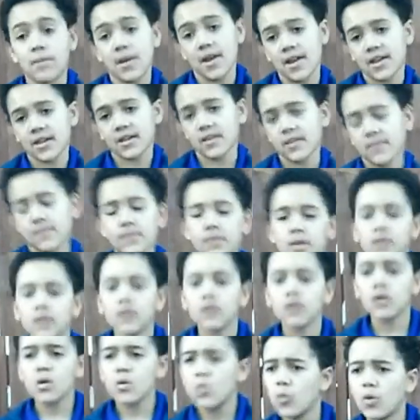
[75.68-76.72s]
bank.
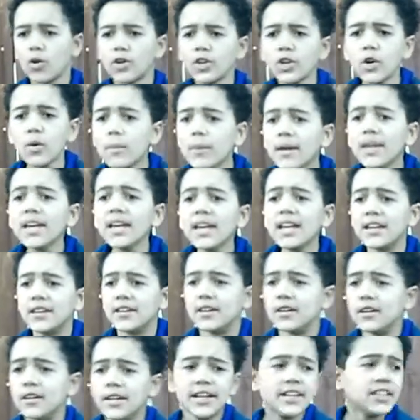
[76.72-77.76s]
What do you
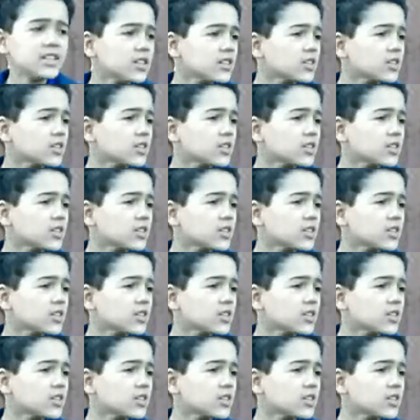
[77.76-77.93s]
mean? It